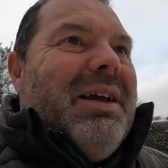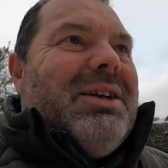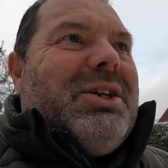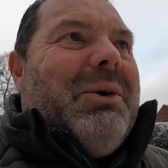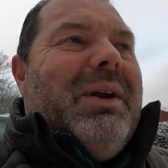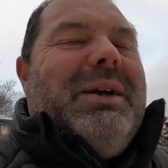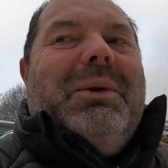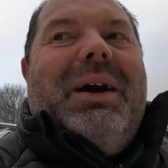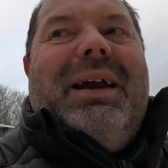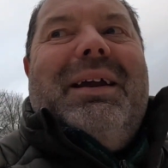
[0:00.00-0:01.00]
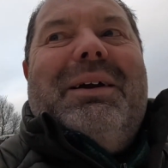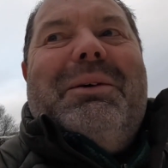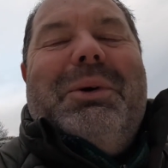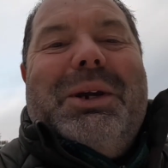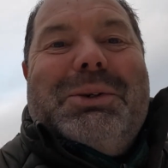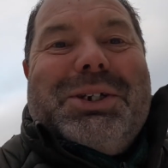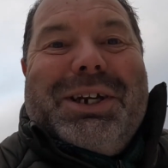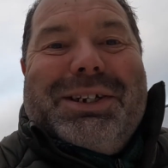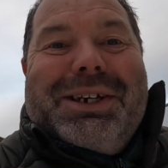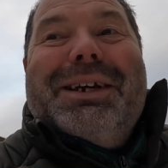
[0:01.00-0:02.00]
So anyway, we used
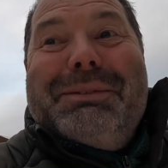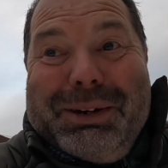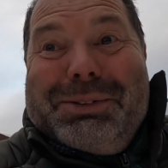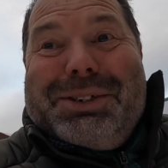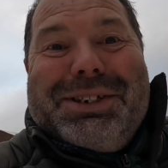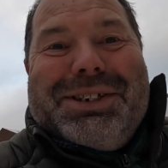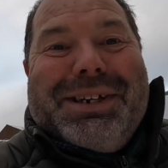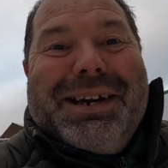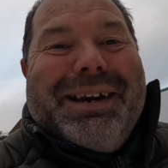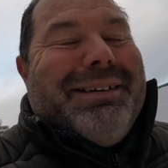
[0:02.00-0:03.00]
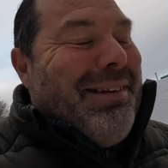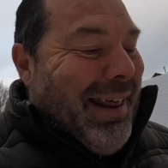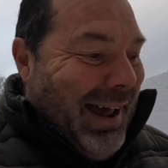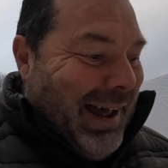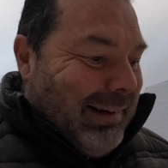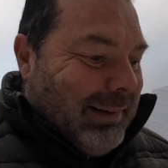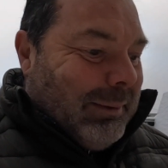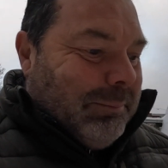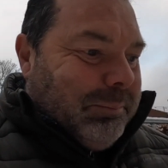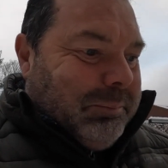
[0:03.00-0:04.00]
to sit in there,
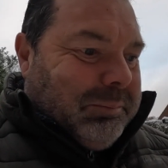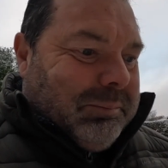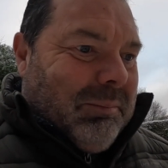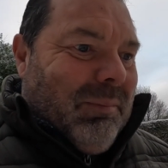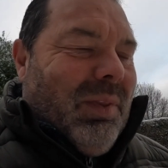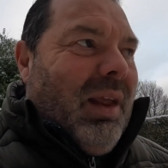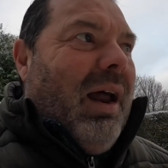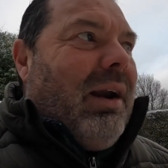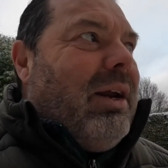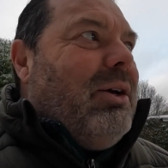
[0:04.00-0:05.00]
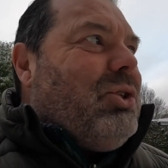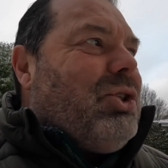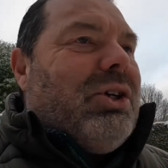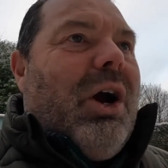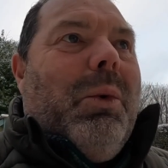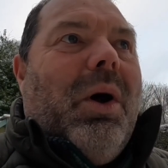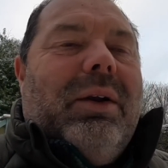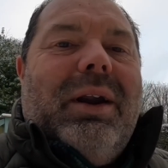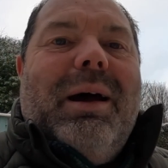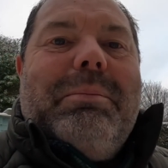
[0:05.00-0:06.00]
and I used to go
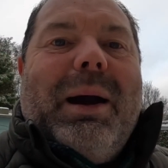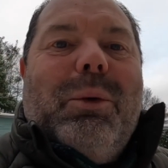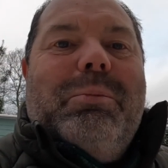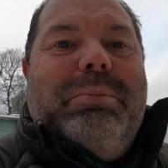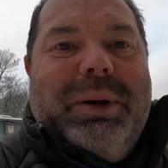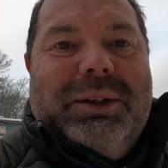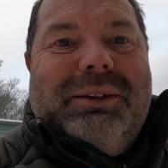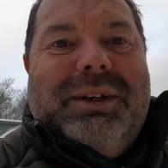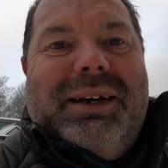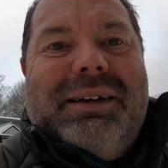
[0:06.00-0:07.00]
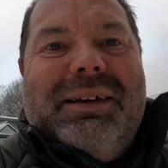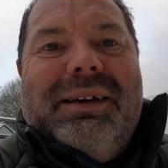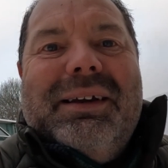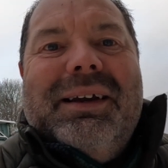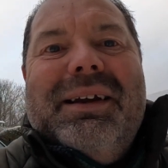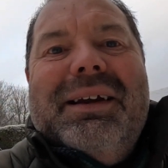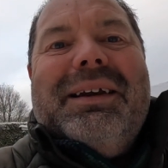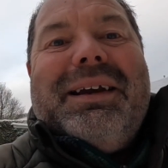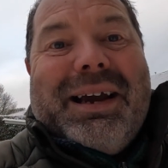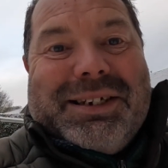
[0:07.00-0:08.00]
on about building
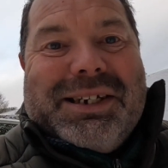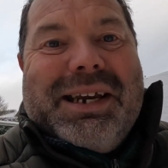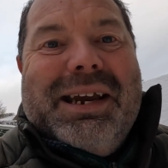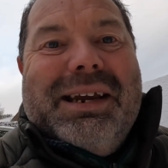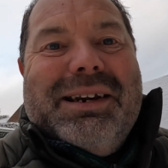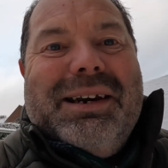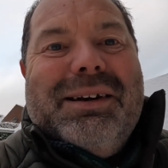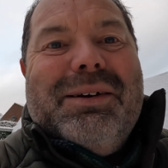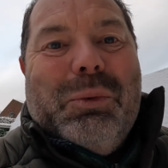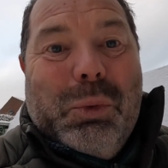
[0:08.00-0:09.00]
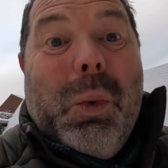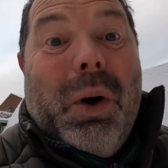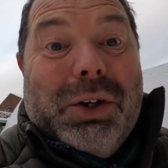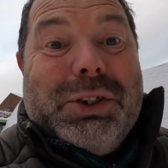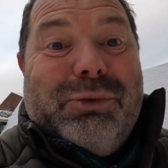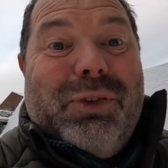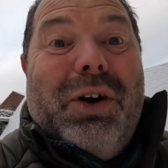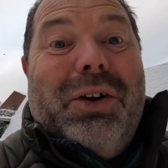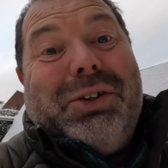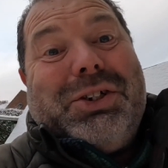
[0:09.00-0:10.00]
cascading
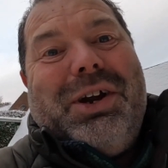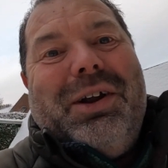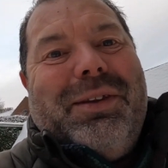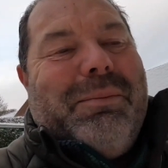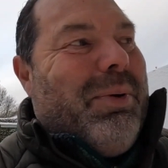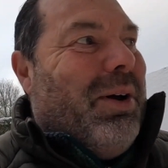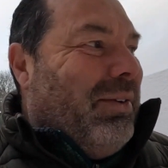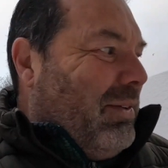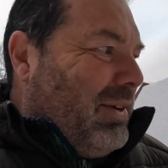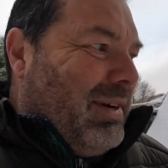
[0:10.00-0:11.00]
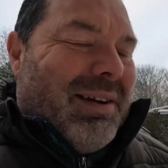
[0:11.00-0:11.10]
waterfalls on the pond.